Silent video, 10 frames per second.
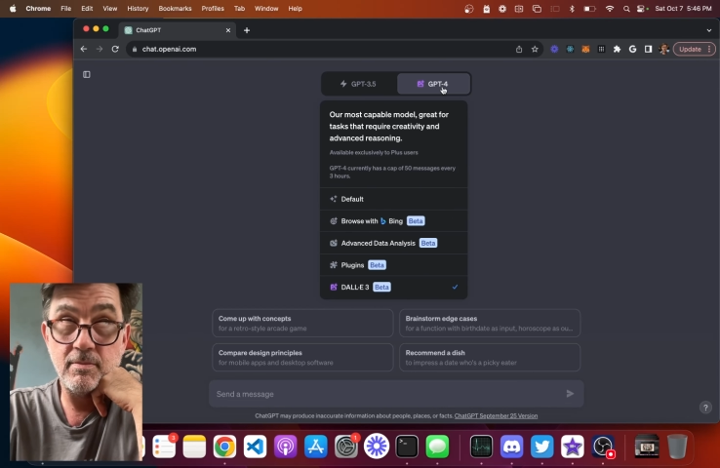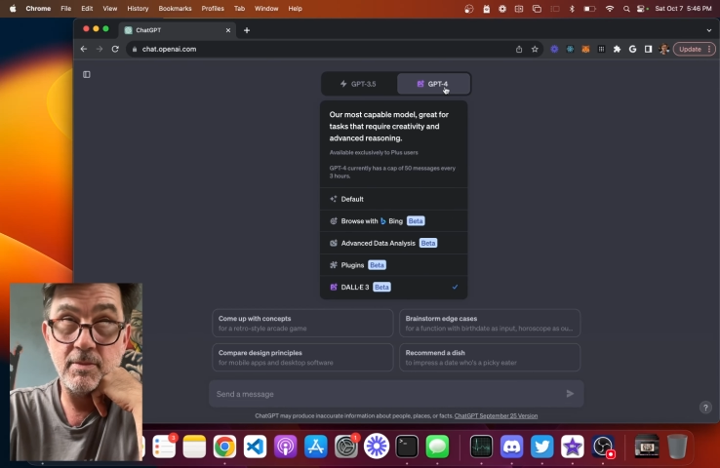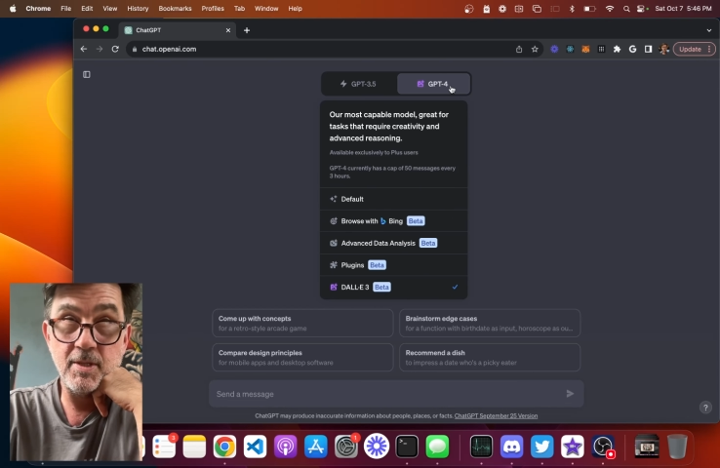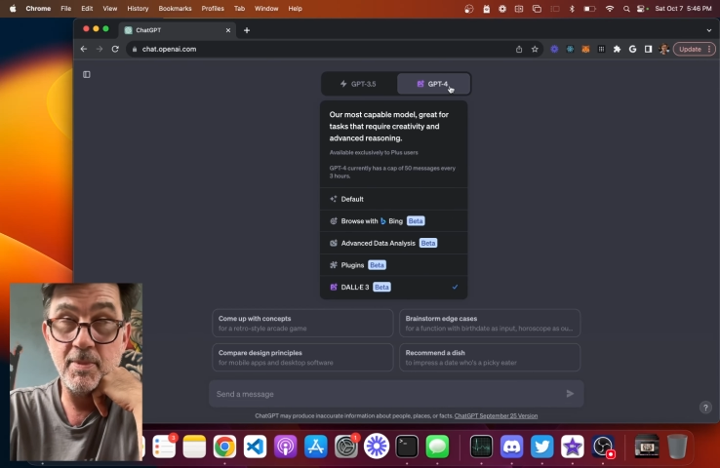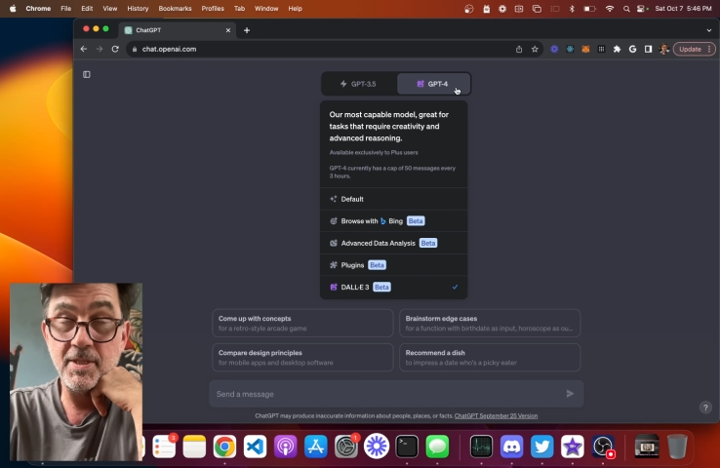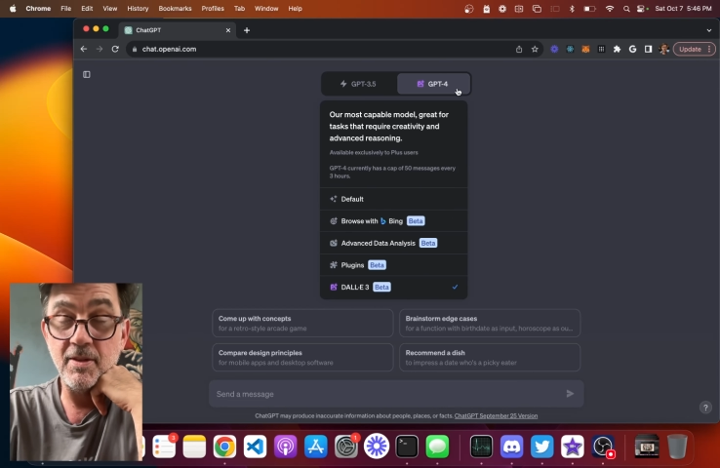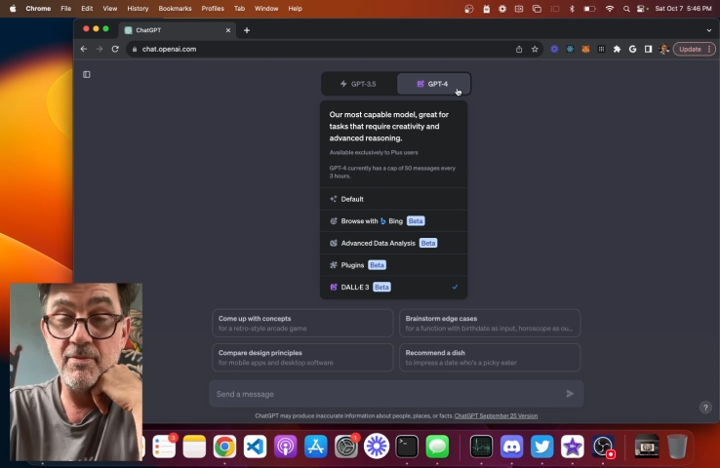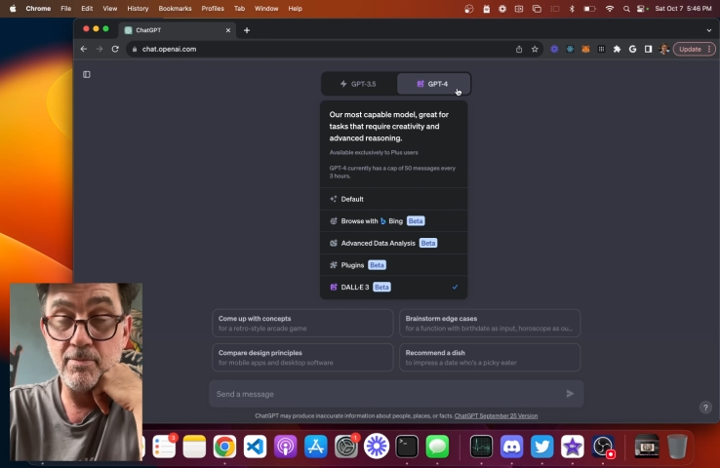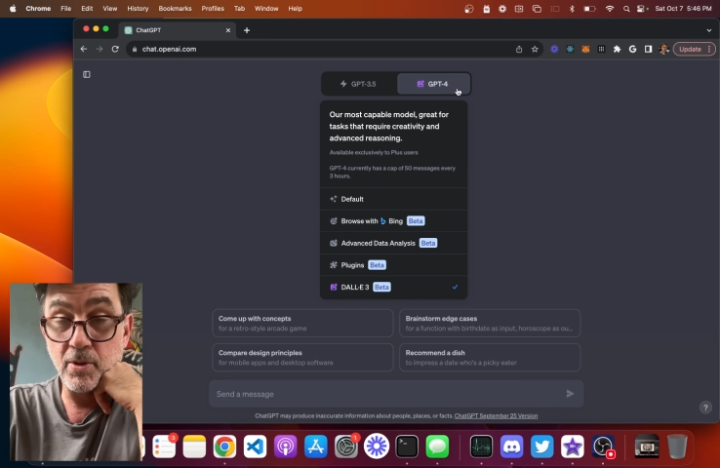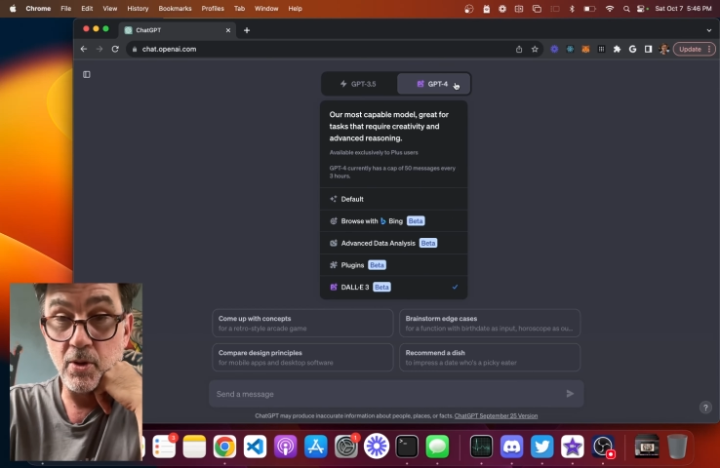GPT
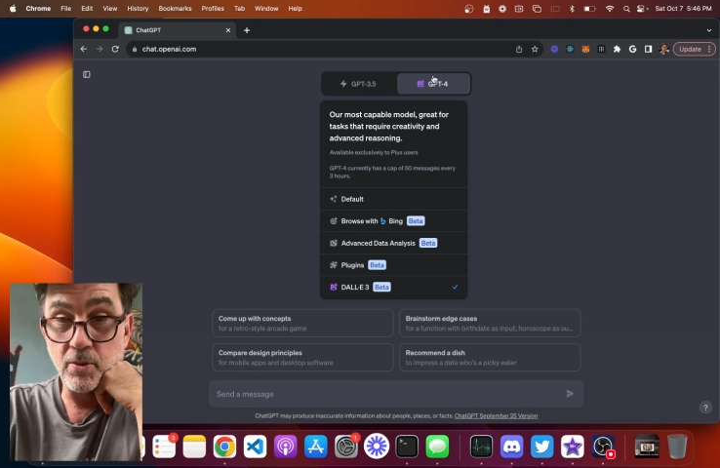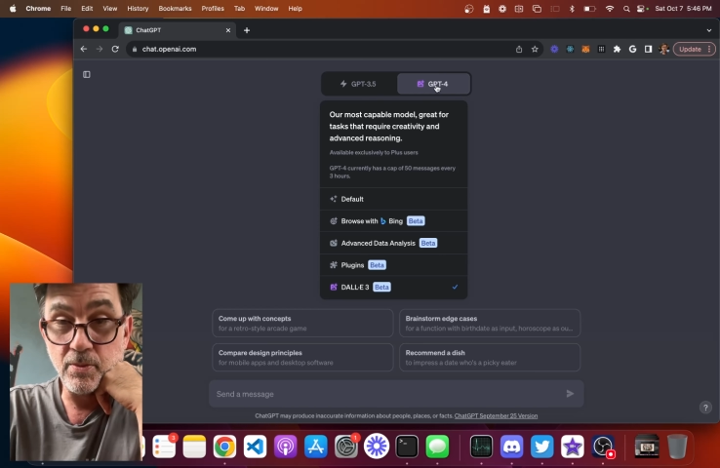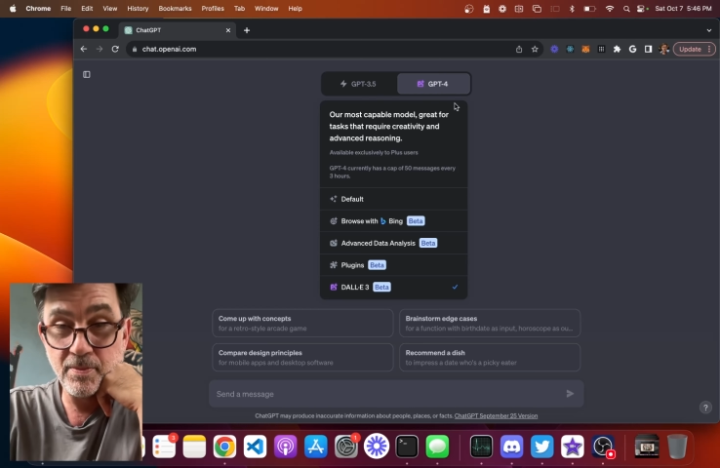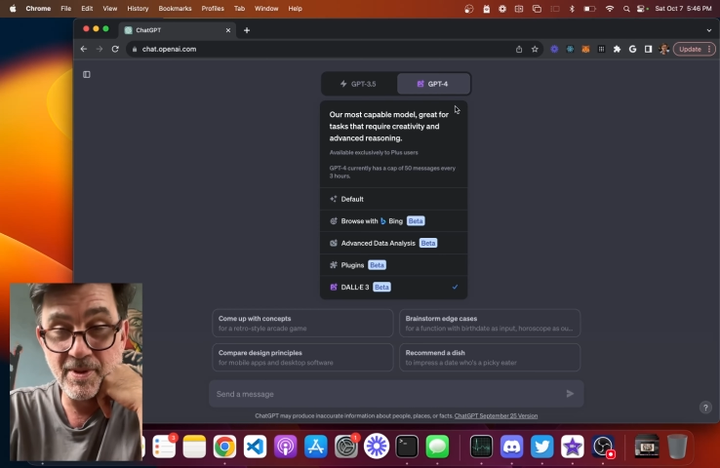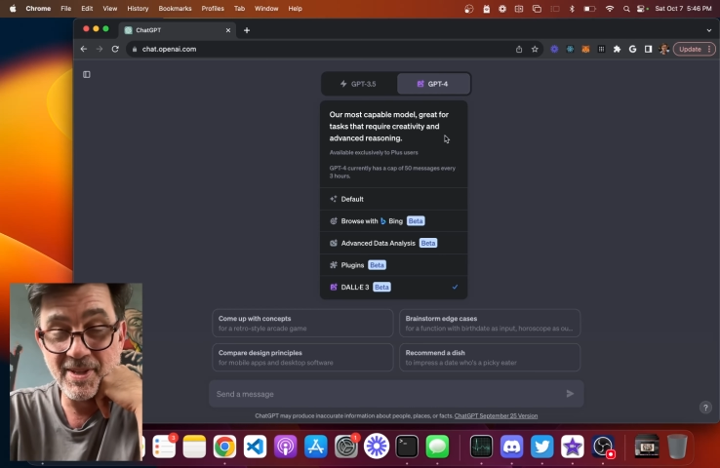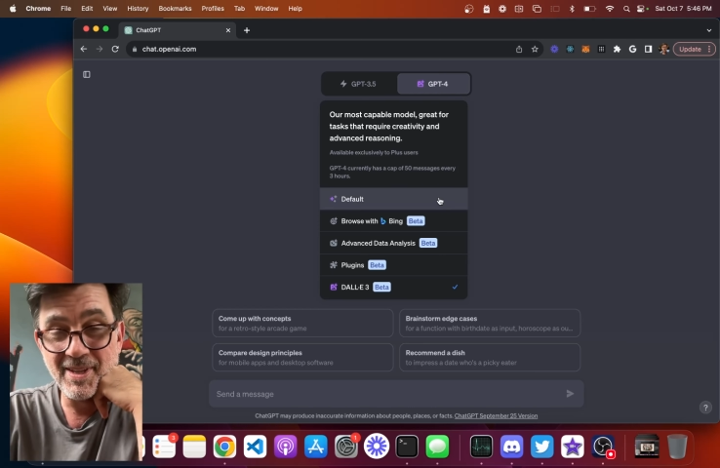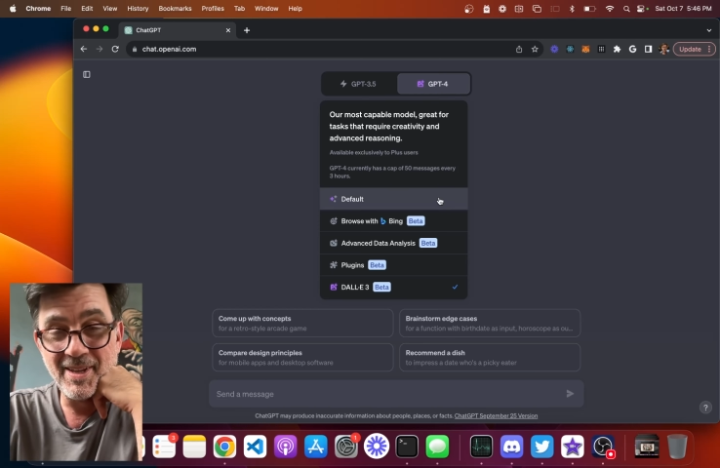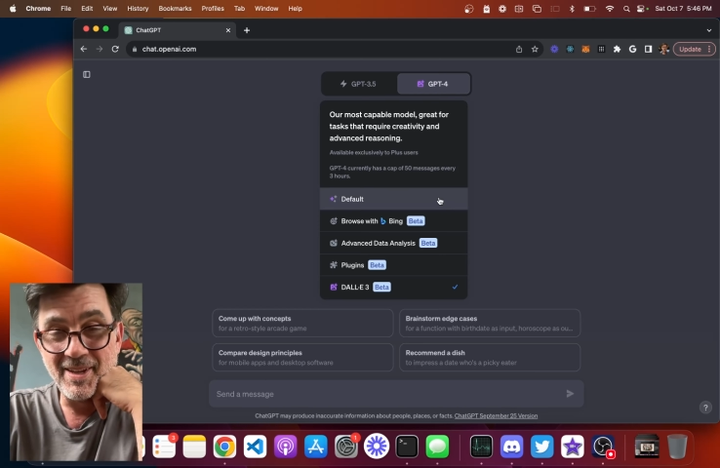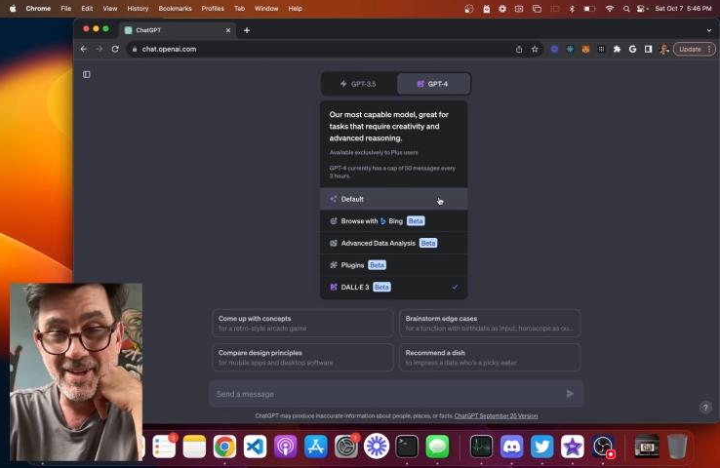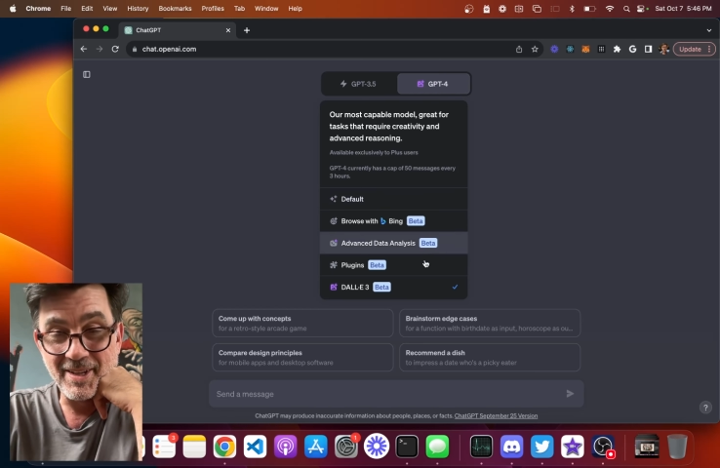Pro
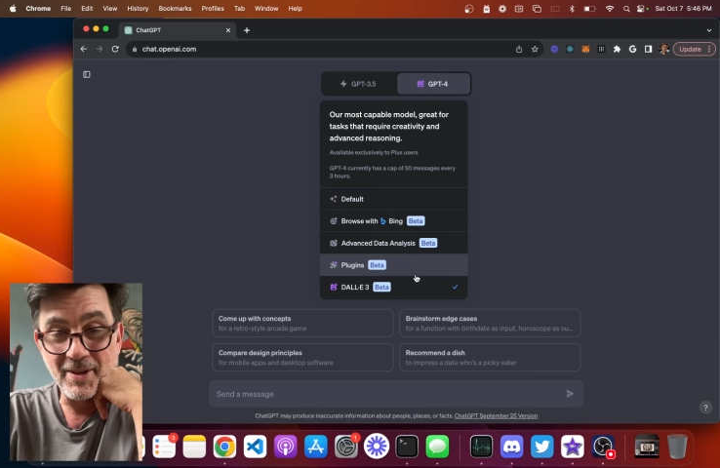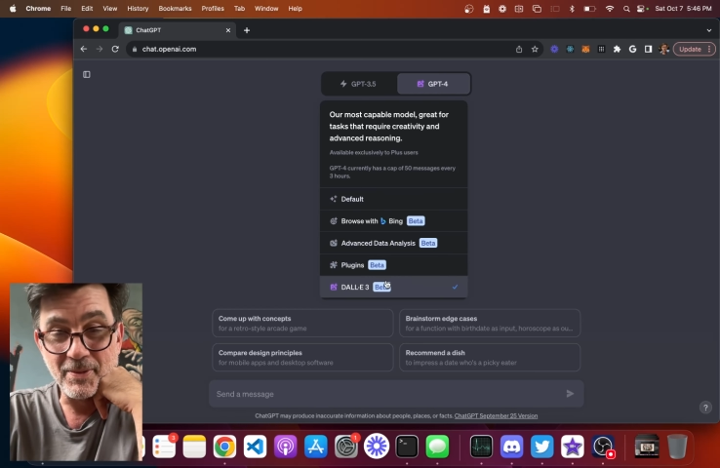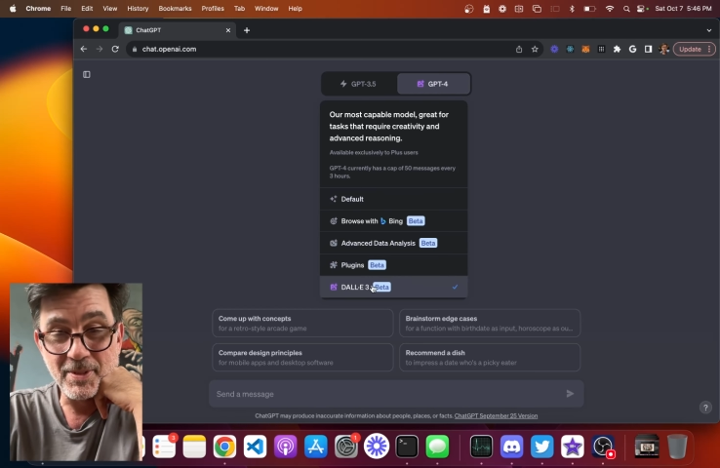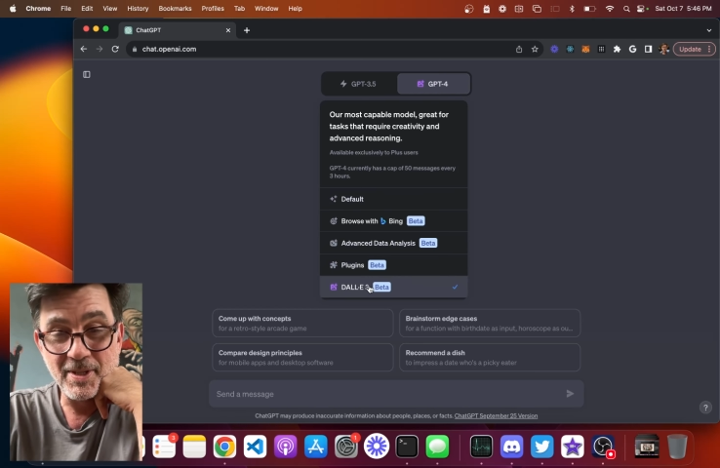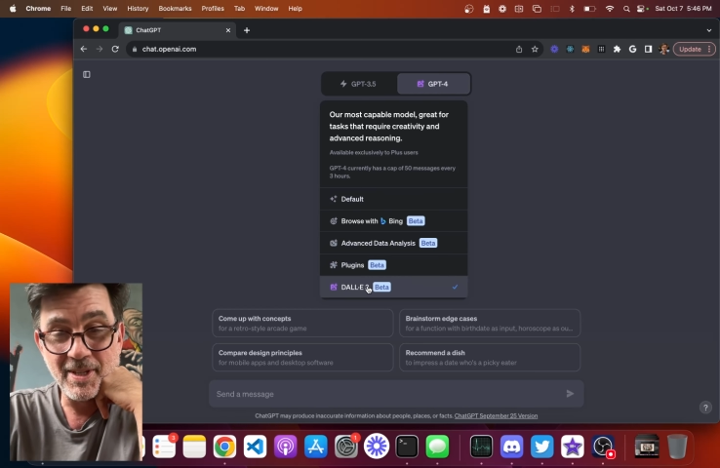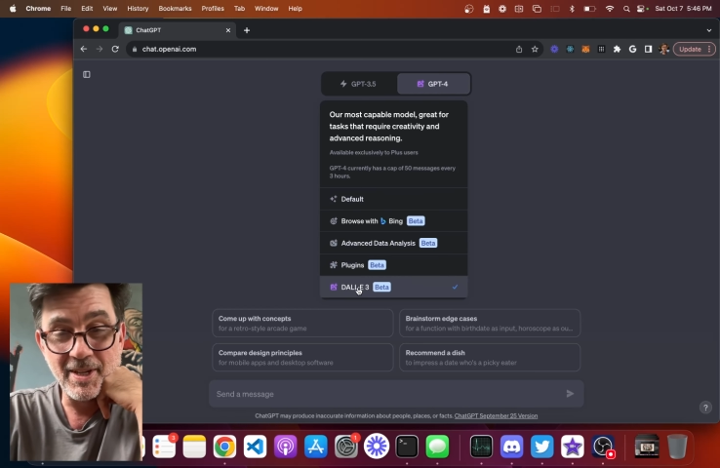account